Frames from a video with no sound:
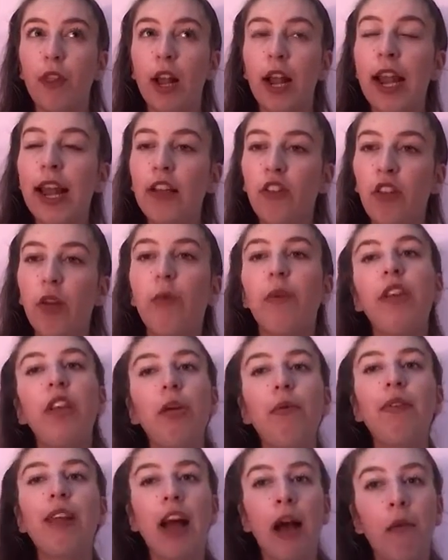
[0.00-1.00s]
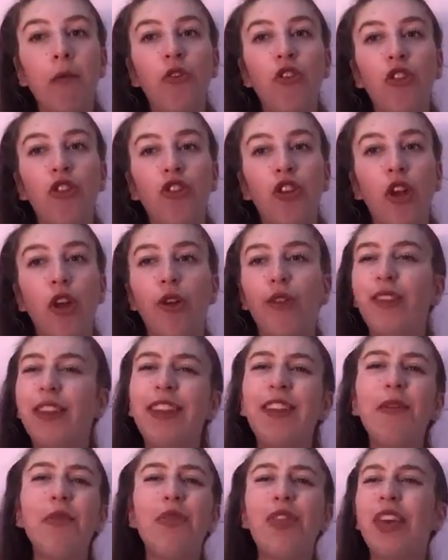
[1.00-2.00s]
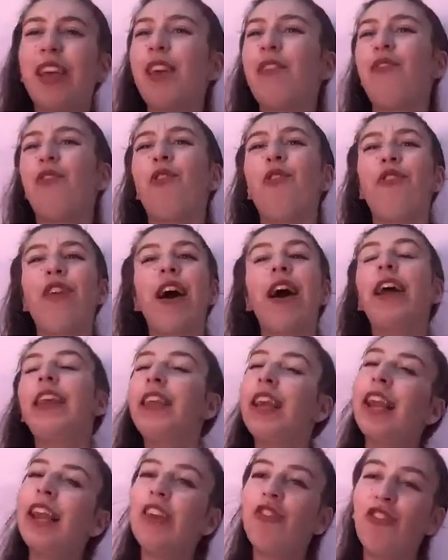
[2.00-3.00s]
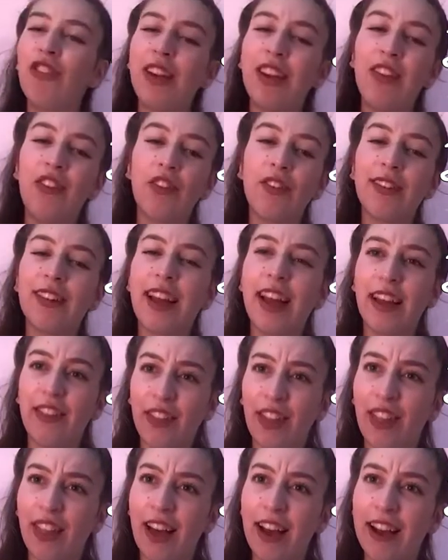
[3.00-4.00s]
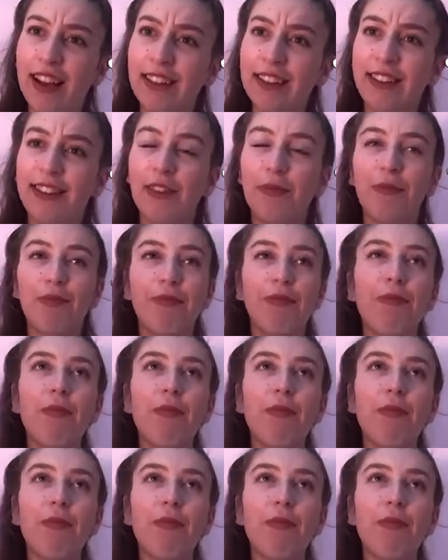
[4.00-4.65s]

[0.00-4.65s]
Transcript: literally when you're doing amateur shows you didn't think for that, and you literally just learn the lines,